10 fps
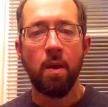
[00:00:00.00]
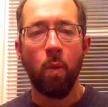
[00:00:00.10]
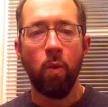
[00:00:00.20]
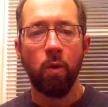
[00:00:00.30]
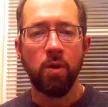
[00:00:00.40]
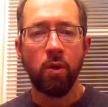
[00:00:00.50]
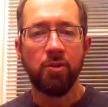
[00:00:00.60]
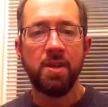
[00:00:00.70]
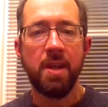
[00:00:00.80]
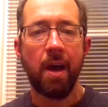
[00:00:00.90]
you'll
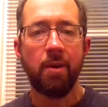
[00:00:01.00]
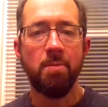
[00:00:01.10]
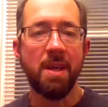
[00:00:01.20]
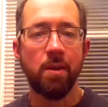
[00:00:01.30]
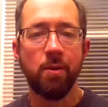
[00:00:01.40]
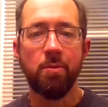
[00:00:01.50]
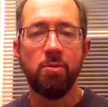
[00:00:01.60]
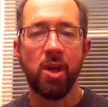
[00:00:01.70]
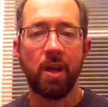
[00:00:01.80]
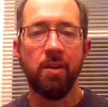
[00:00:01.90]
see how to meet those
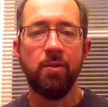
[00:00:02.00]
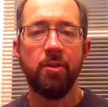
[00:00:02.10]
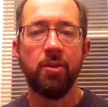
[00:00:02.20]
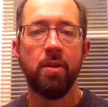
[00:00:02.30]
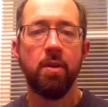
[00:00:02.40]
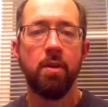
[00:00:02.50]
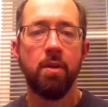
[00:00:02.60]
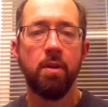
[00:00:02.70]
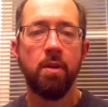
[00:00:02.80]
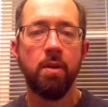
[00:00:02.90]
objectives
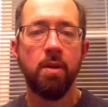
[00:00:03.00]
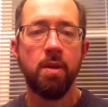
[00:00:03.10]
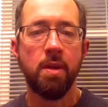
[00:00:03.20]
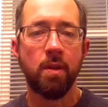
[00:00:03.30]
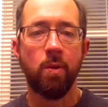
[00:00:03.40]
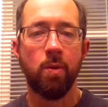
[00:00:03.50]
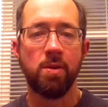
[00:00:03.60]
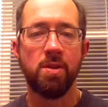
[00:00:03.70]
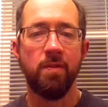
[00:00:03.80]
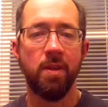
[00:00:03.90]
in the
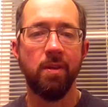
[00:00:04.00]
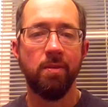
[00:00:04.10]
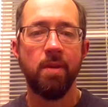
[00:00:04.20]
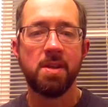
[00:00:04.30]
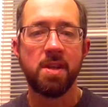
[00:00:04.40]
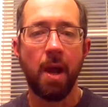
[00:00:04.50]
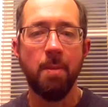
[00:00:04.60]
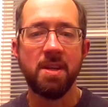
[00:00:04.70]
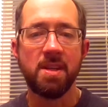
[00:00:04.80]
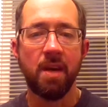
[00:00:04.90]
course of the
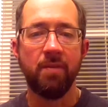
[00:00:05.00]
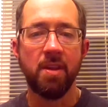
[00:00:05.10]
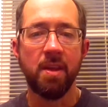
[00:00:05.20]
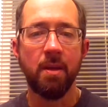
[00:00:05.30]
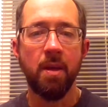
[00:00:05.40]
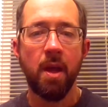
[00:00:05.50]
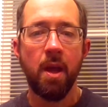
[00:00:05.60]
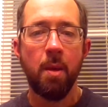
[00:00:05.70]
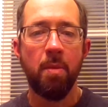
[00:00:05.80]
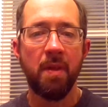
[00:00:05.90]
assignments and everything.
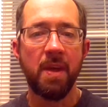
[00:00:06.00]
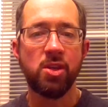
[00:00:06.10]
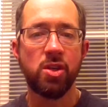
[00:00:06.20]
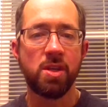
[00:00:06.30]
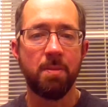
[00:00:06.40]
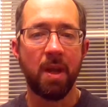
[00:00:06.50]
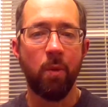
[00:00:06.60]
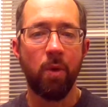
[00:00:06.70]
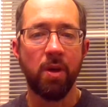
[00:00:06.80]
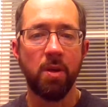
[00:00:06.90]
But that's just something I
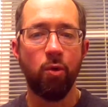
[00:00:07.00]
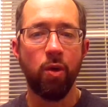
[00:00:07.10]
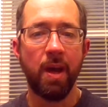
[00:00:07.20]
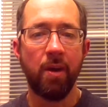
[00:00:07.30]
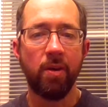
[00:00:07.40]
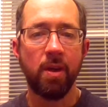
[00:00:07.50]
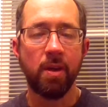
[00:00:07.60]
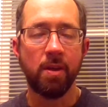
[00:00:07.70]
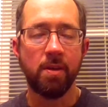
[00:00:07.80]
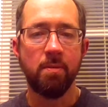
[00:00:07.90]
wanted to point out,
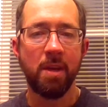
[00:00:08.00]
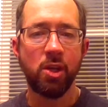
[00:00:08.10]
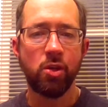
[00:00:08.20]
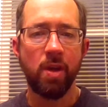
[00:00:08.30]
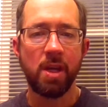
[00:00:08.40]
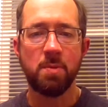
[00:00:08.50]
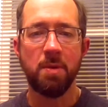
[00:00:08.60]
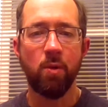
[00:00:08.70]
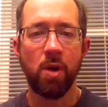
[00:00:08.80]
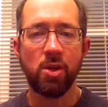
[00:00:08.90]
and make sure you ask me
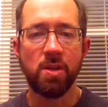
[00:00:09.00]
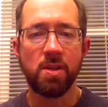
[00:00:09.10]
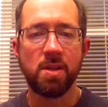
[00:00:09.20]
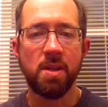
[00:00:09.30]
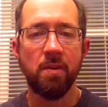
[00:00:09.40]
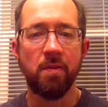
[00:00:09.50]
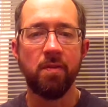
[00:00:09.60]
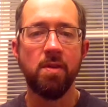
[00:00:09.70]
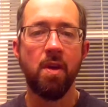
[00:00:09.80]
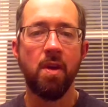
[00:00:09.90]
questions if
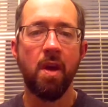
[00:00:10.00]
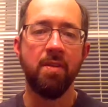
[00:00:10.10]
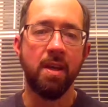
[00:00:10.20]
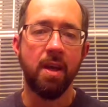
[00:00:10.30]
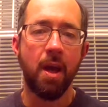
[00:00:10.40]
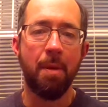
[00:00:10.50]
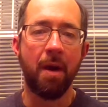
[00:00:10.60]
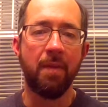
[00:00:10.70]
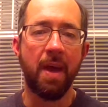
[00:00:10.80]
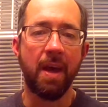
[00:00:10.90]
you have any
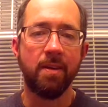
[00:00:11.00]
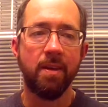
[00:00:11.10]
about that.